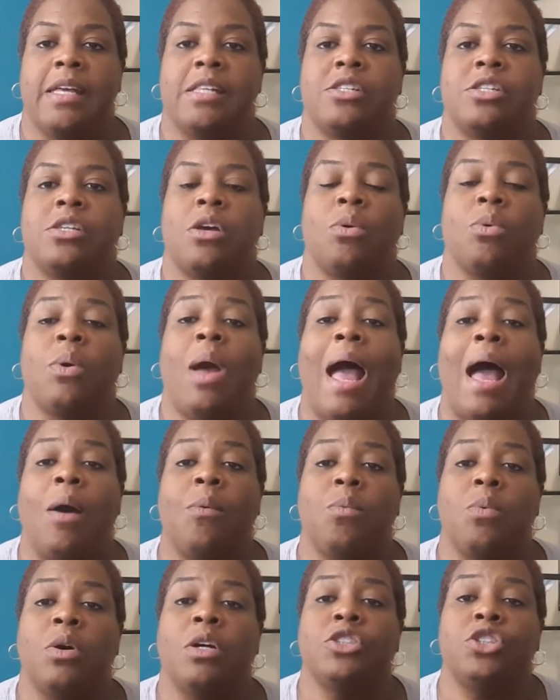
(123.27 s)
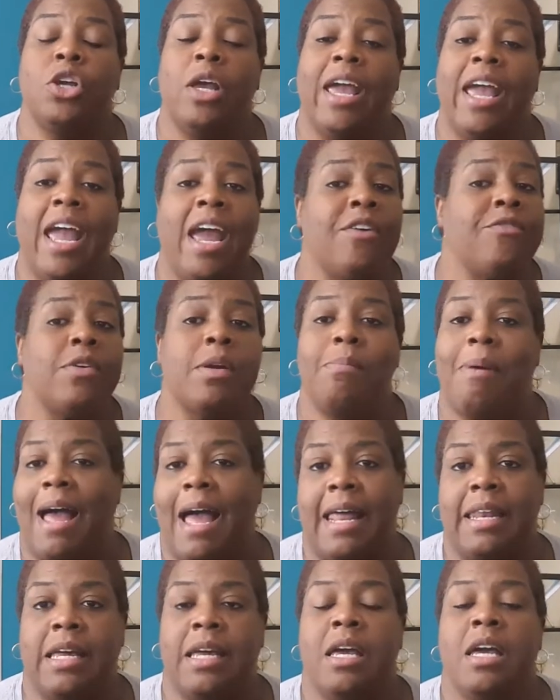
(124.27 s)
And so I want
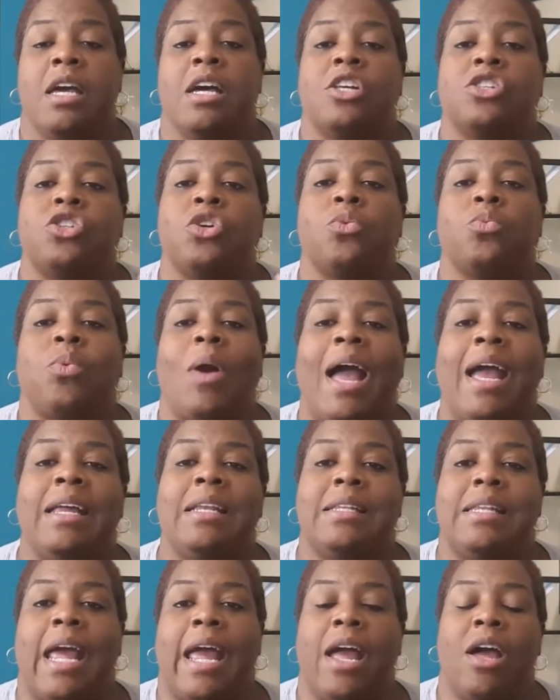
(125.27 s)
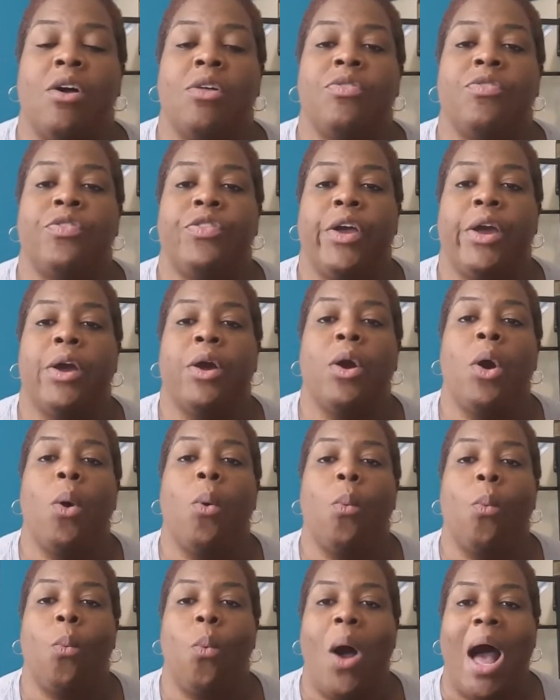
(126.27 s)
everybody to write down
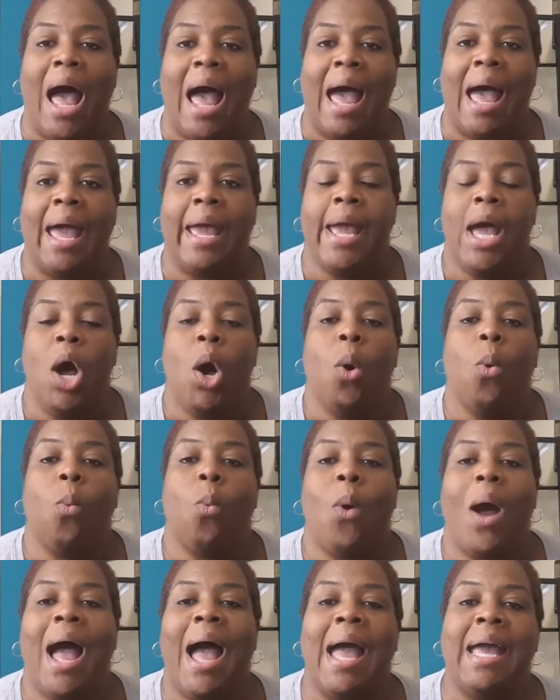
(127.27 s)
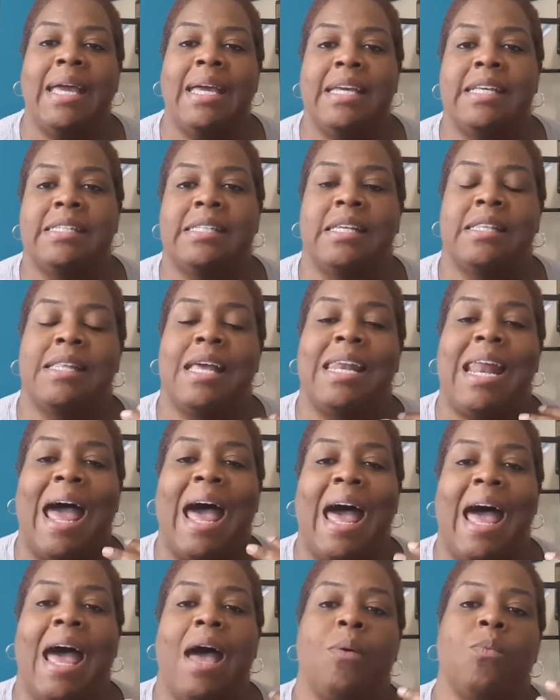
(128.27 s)
their why. Why is it that
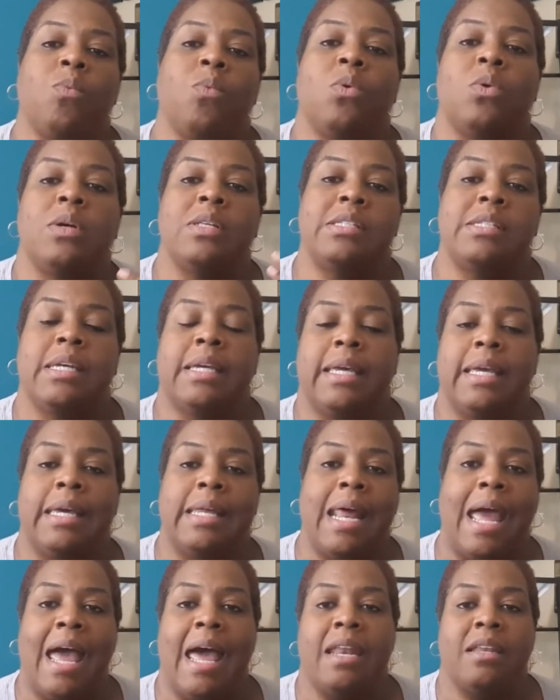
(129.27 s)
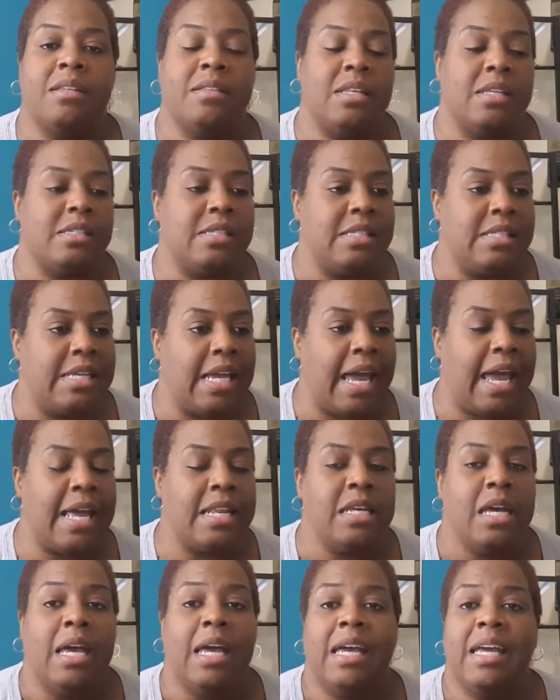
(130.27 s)
I want to get out of this
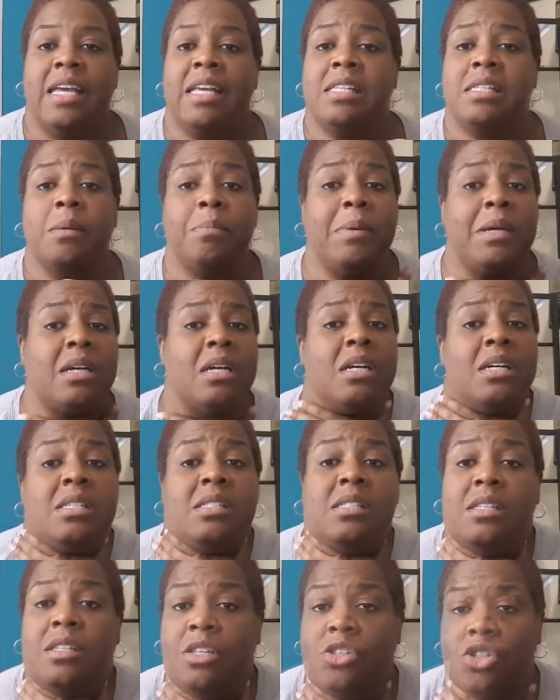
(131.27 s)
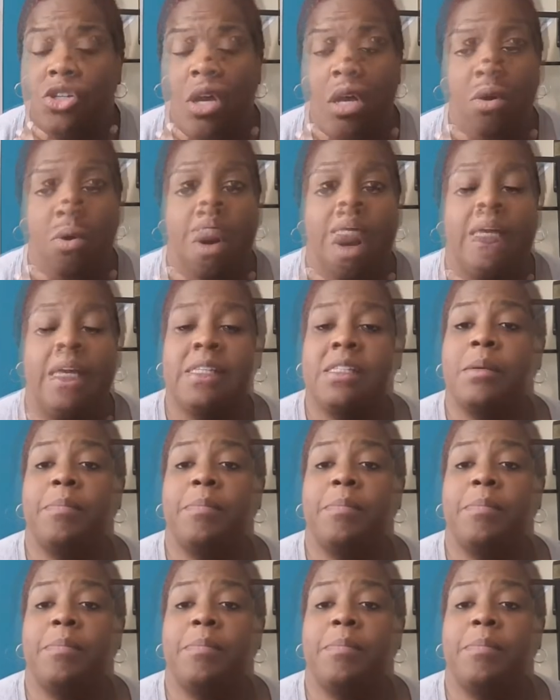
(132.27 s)
debt? Is it because of the chokehold?